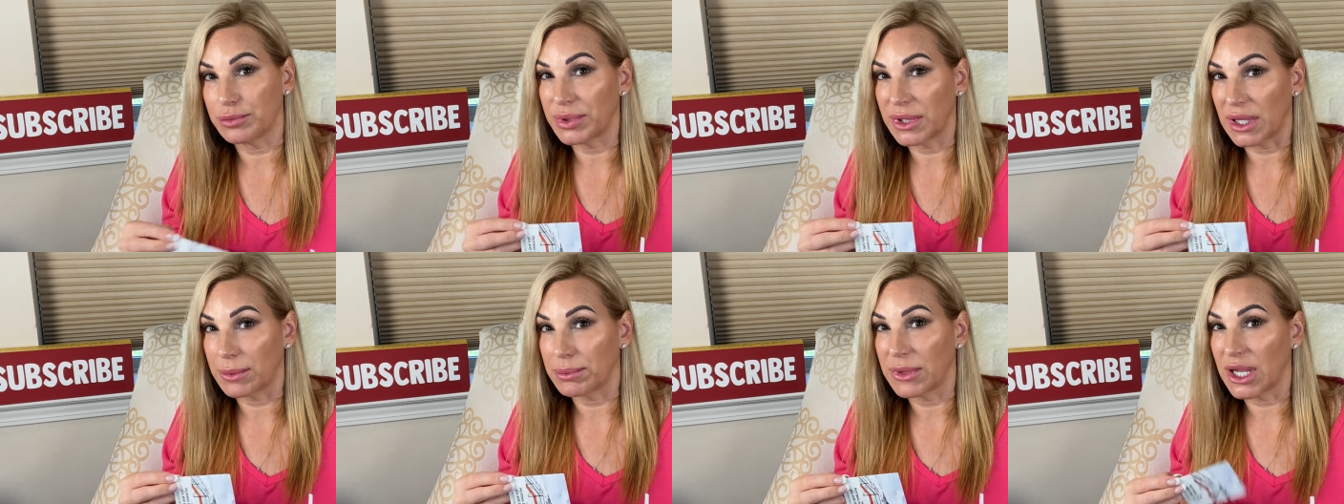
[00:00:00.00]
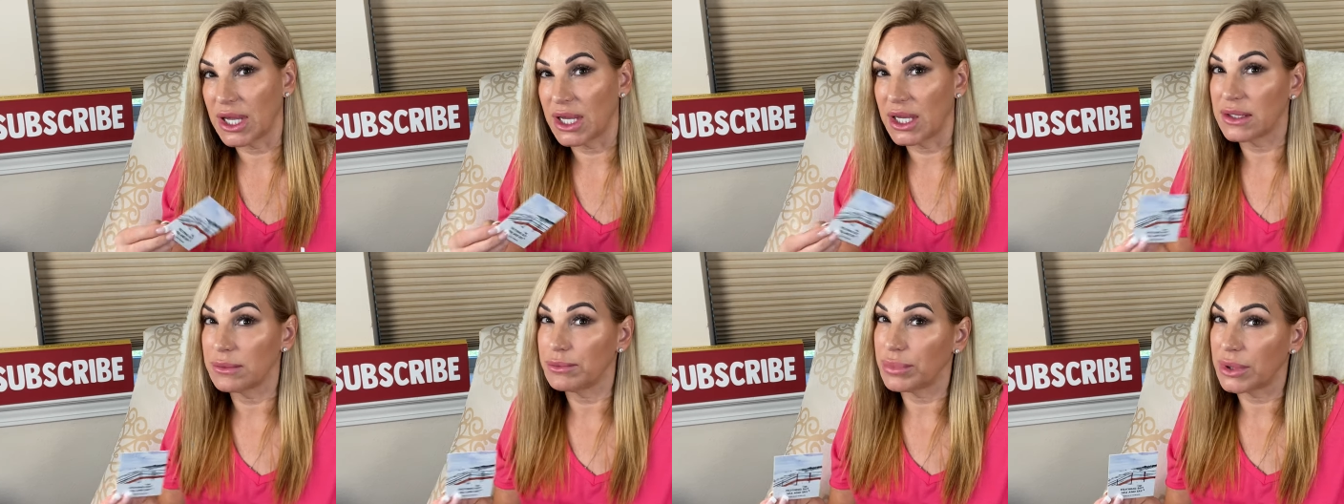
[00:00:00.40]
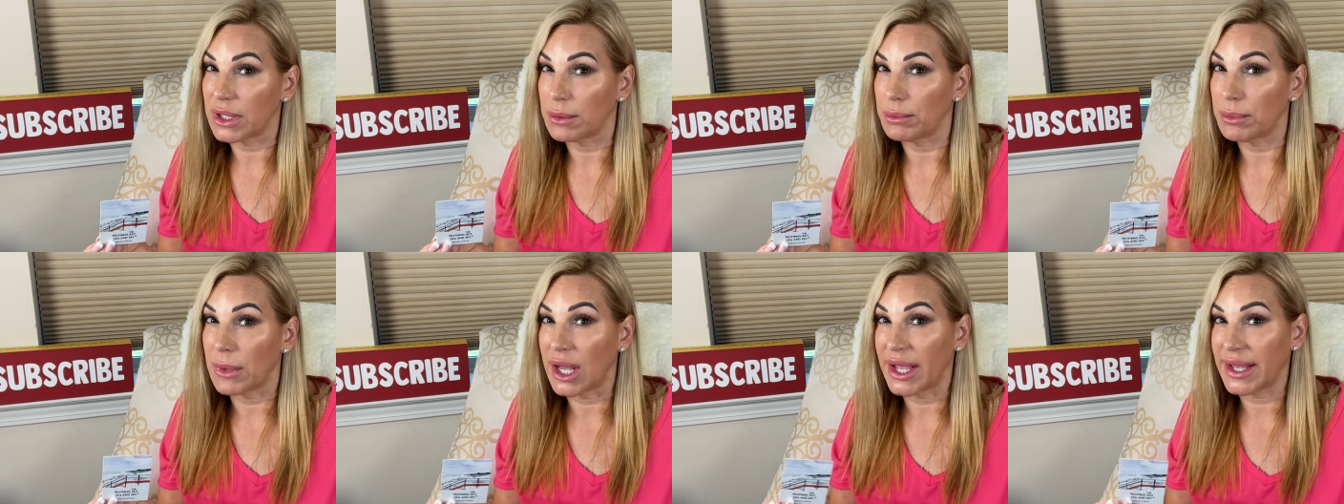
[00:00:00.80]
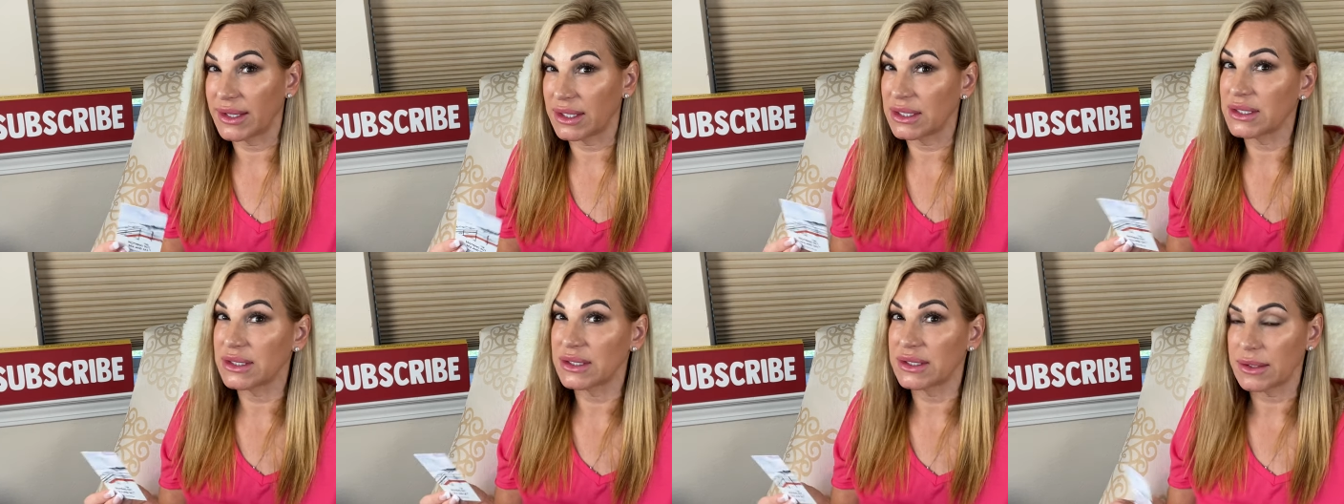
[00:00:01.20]
Plum Gut, Plum
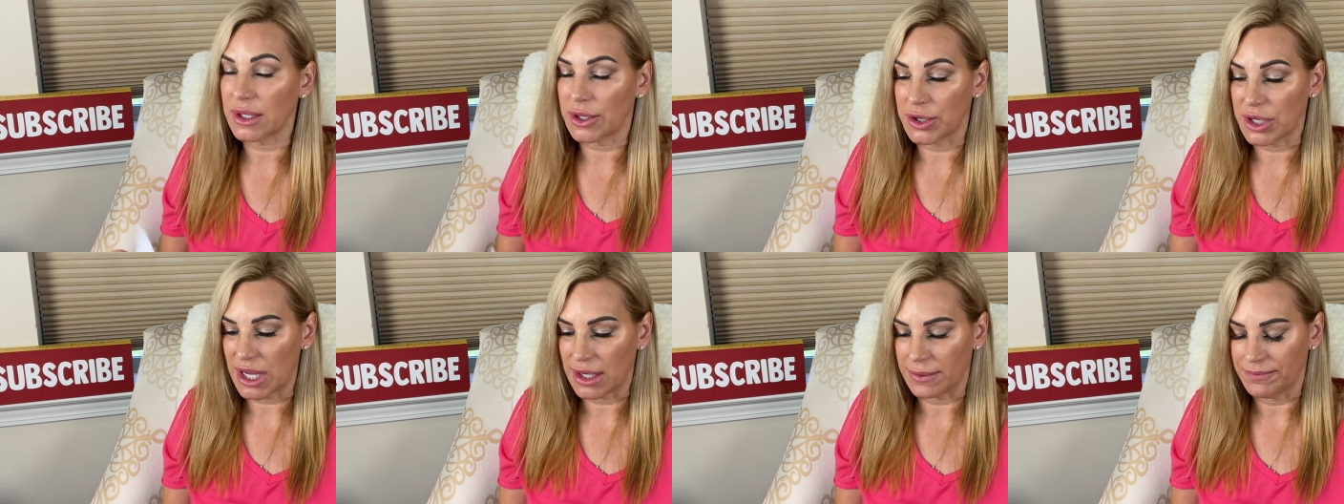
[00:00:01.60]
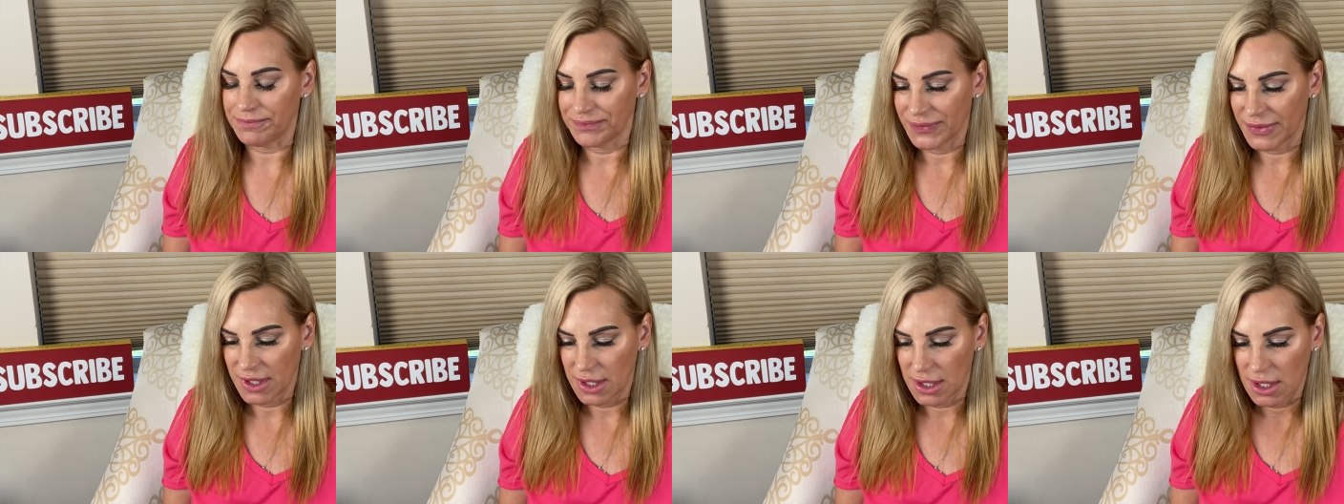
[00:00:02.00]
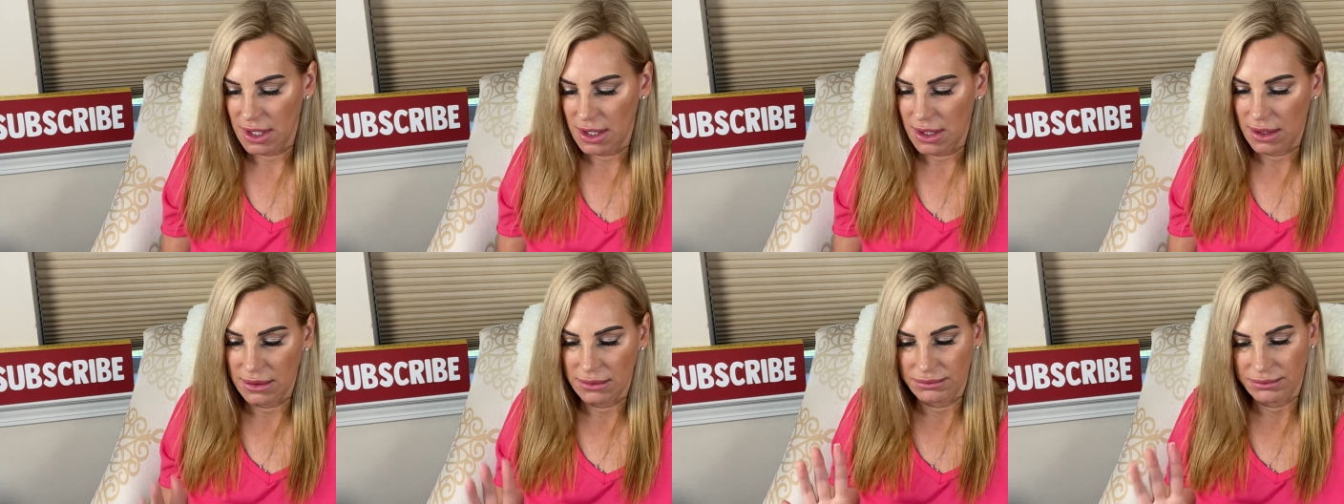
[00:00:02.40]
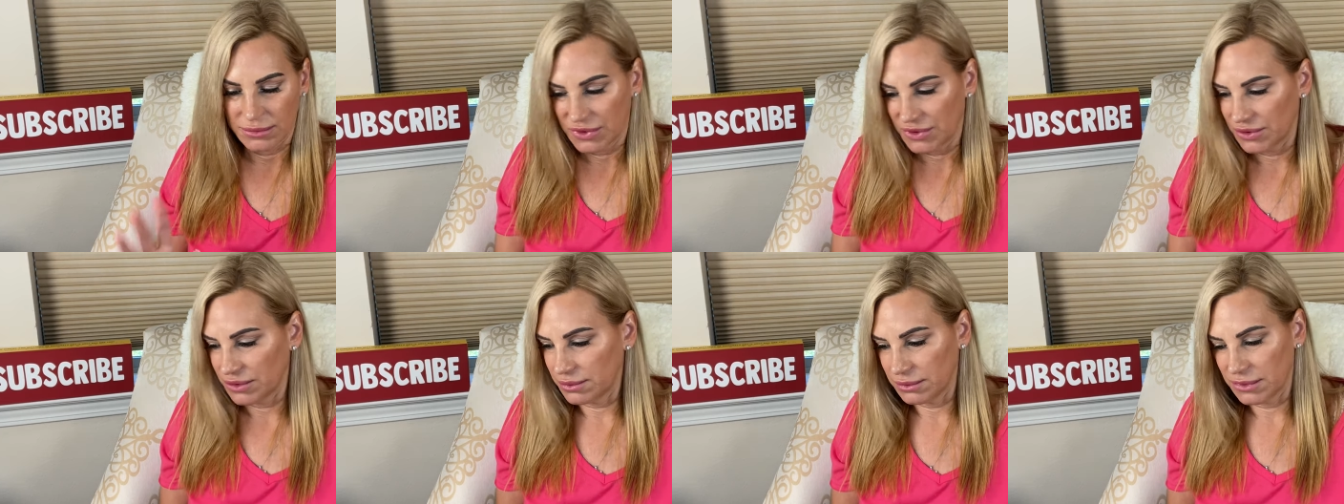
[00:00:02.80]
Island, oh yeah.
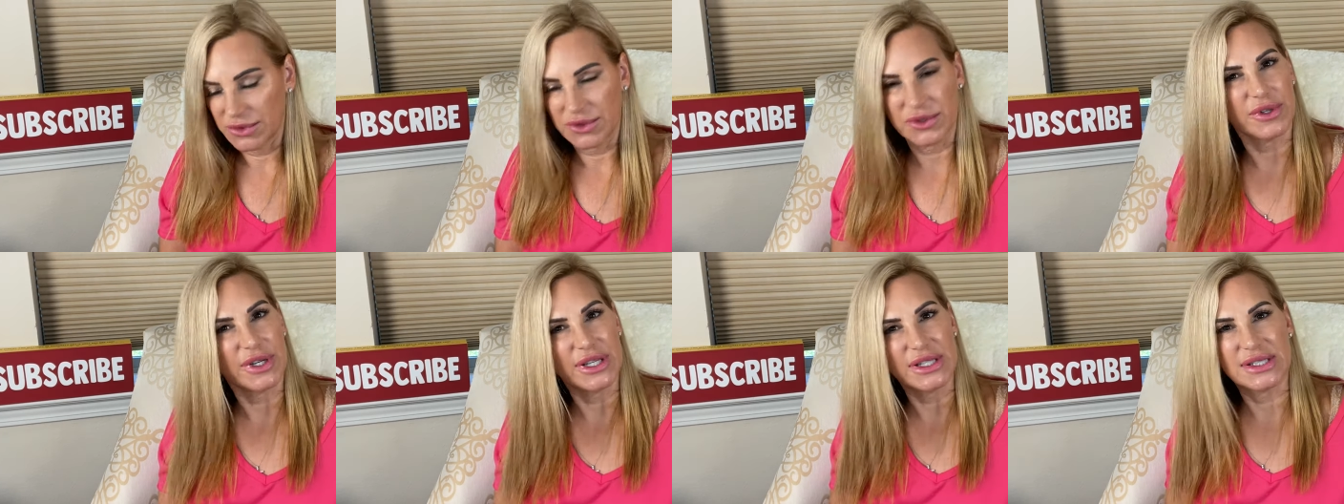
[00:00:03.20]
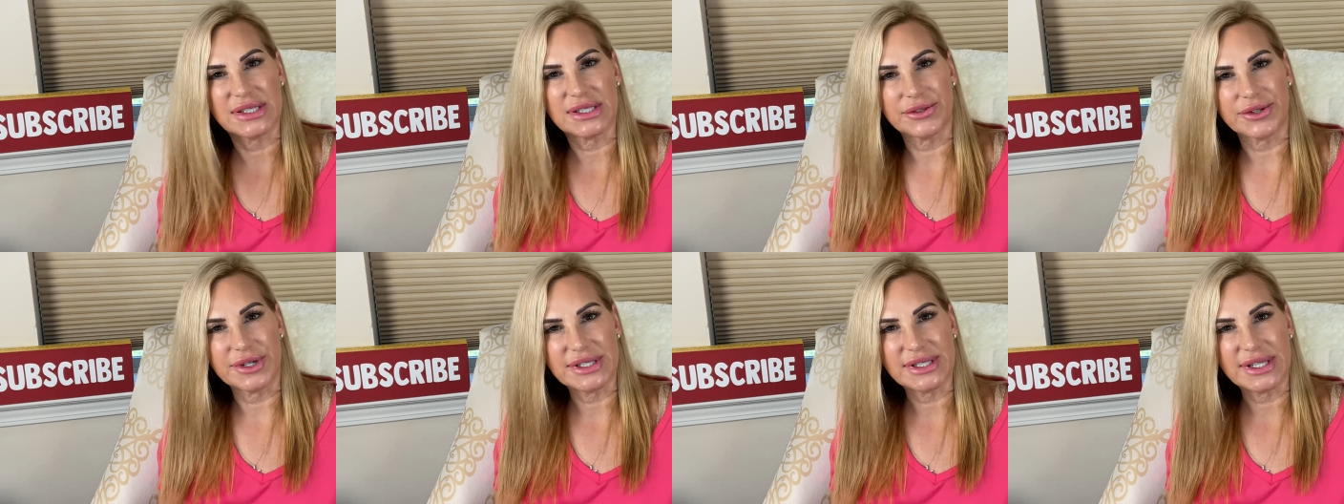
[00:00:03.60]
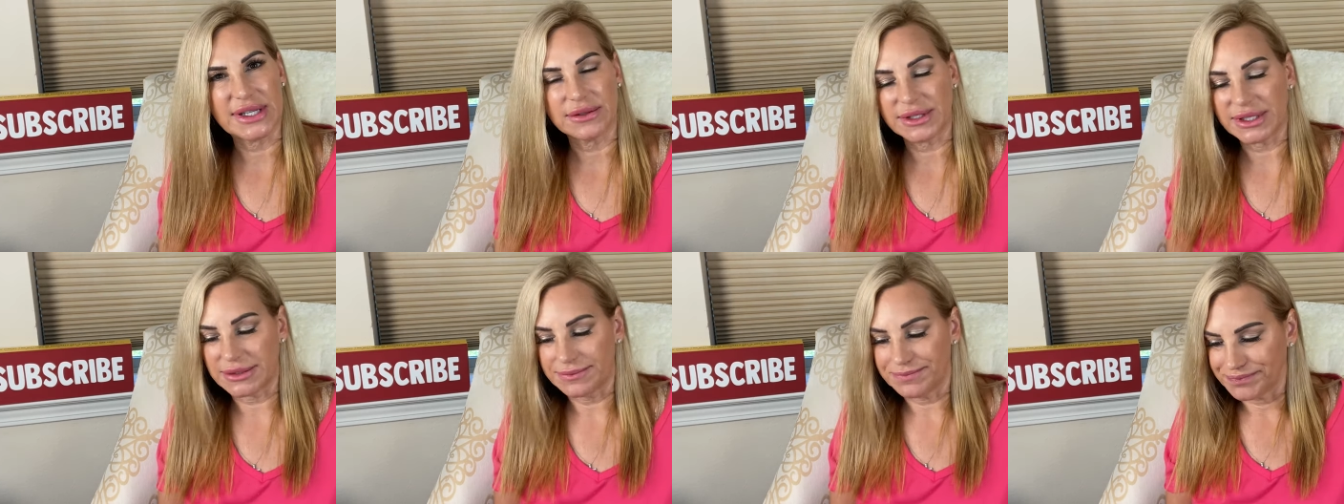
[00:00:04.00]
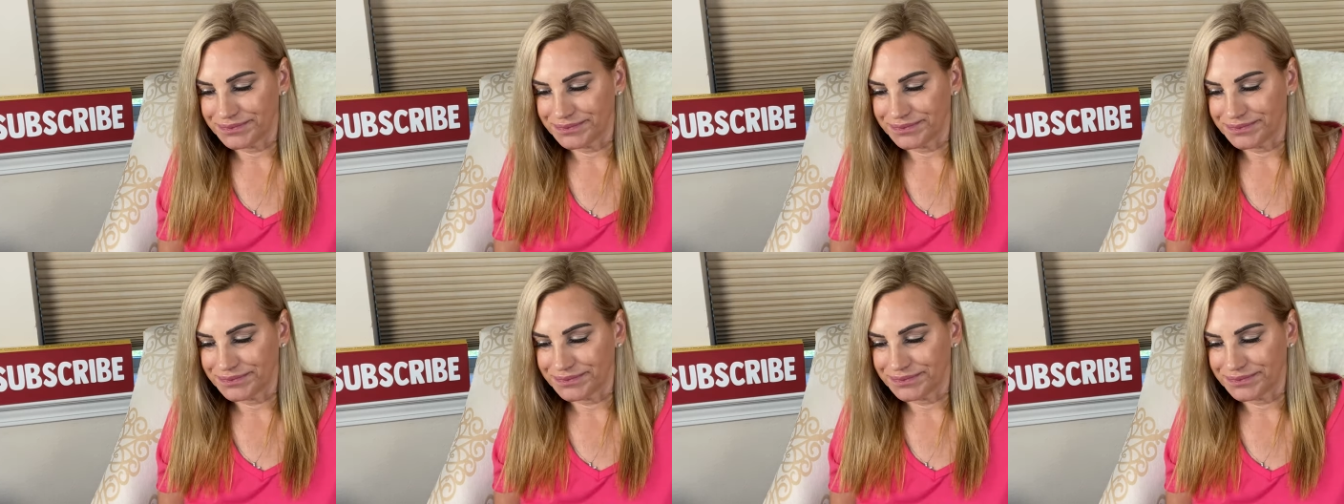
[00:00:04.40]
Great stories out there.